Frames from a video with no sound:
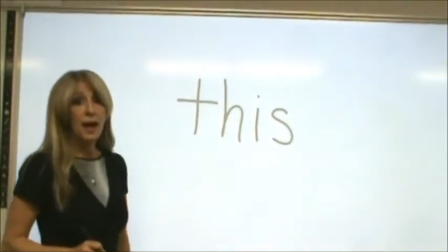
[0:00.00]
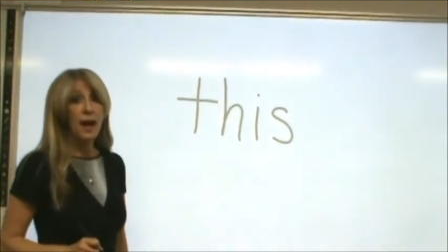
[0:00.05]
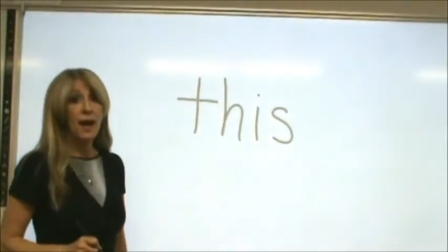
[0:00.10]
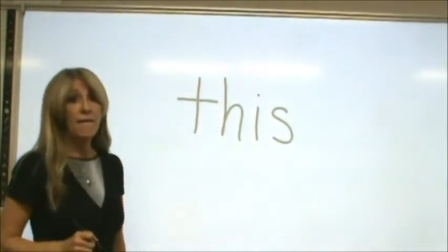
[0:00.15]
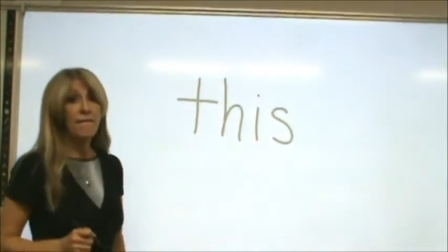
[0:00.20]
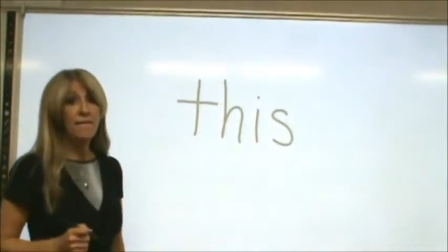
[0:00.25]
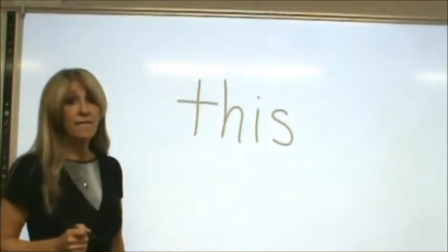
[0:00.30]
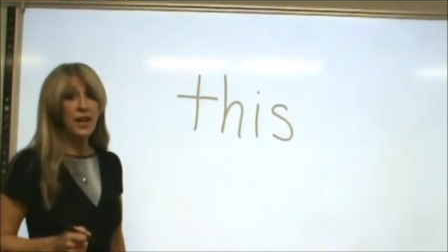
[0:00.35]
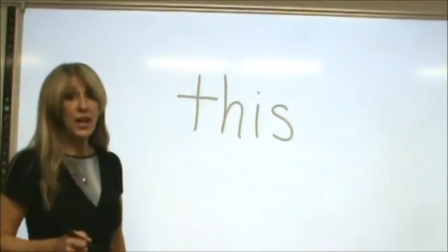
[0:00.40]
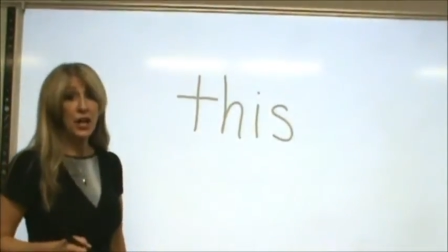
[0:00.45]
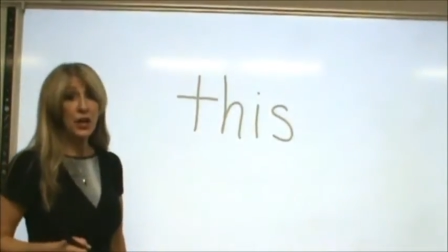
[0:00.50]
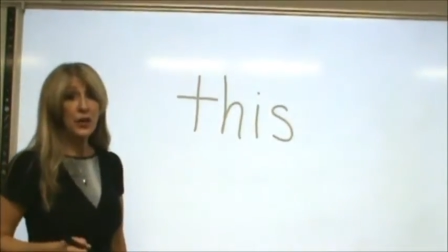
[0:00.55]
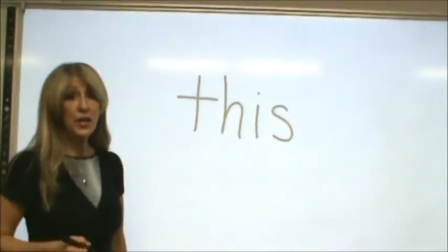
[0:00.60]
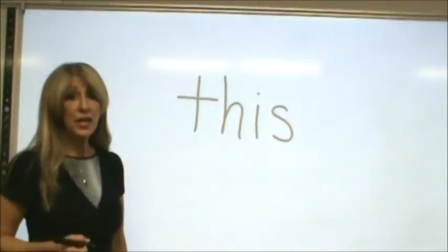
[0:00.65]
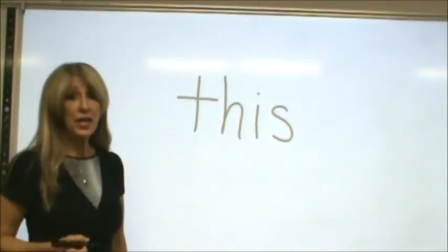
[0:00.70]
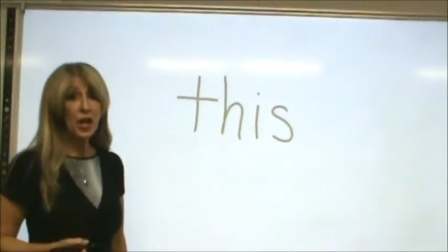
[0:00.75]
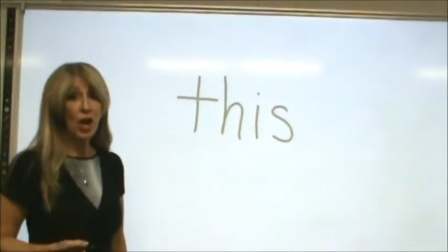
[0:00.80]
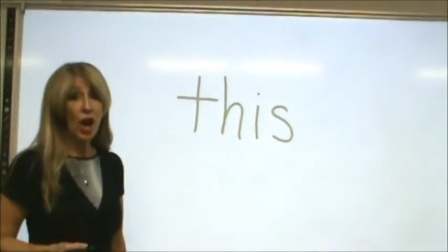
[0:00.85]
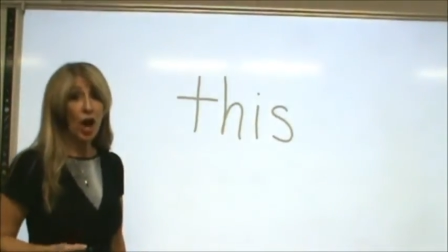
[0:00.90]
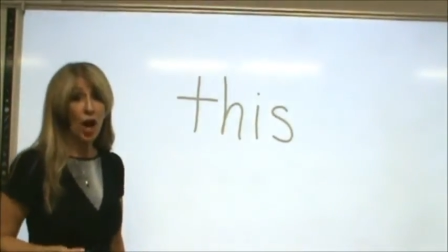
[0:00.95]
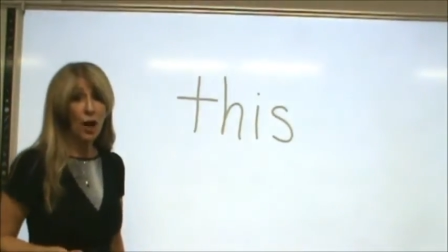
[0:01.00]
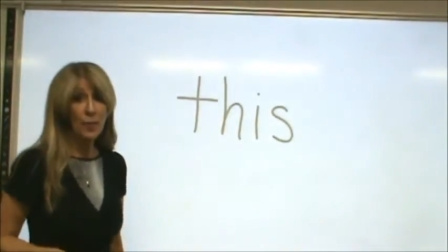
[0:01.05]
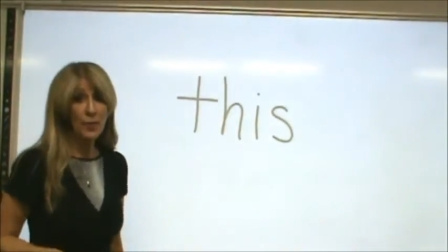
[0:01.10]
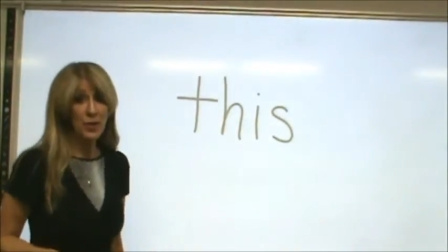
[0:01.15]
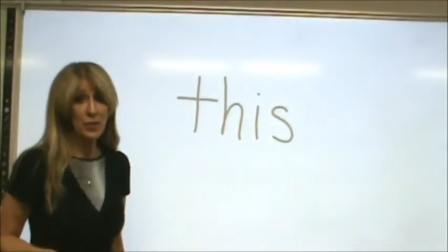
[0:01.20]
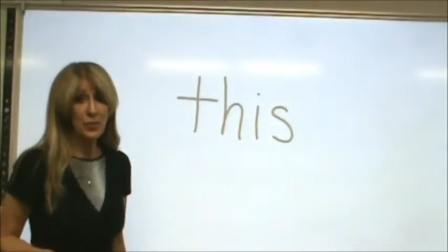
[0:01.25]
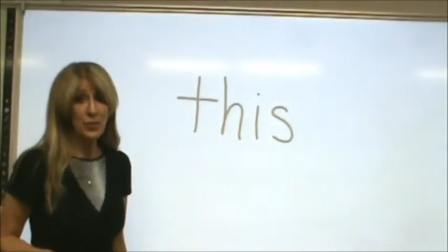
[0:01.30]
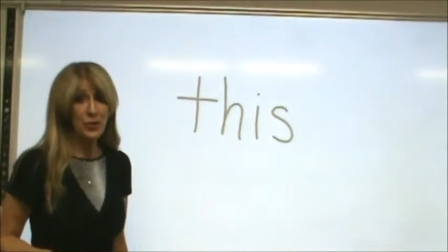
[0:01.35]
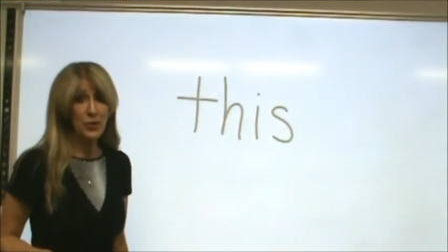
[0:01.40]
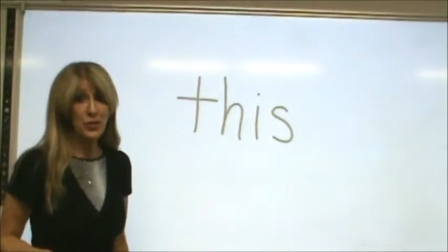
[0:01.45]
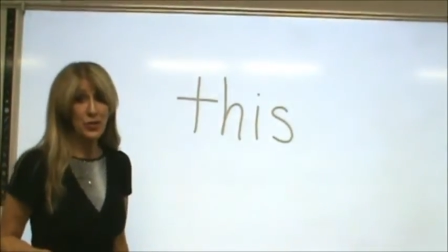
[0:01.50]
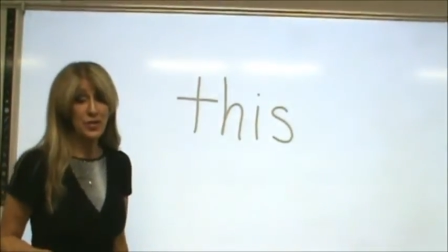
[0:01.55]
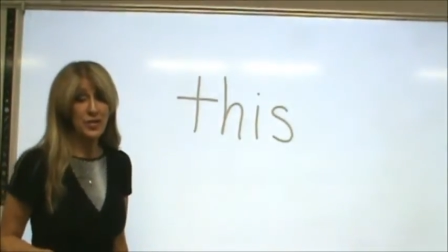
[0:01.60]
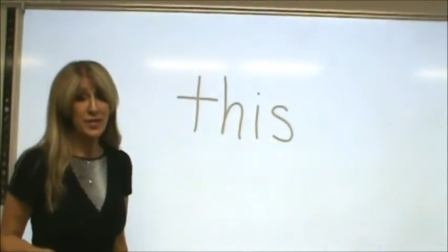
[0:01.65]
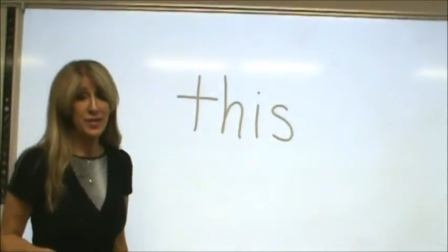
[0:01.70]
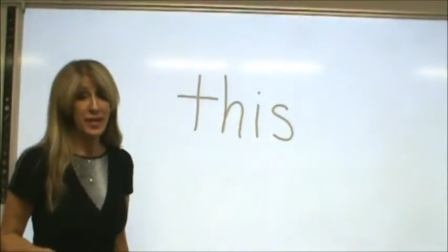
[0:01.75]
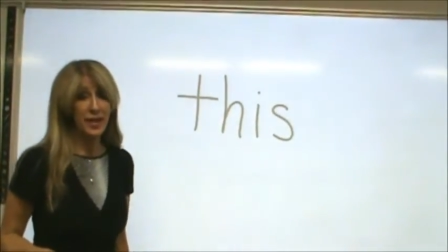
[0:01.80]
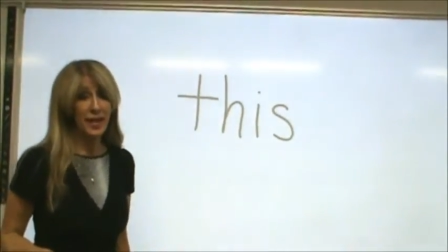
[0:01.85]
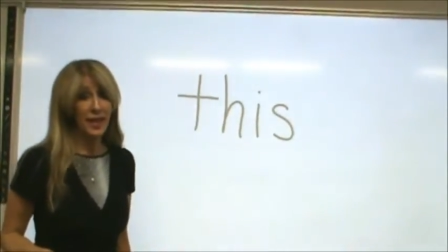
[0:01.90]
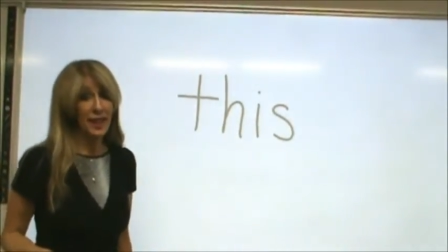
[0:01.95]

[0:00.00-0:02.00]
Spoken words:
A very common word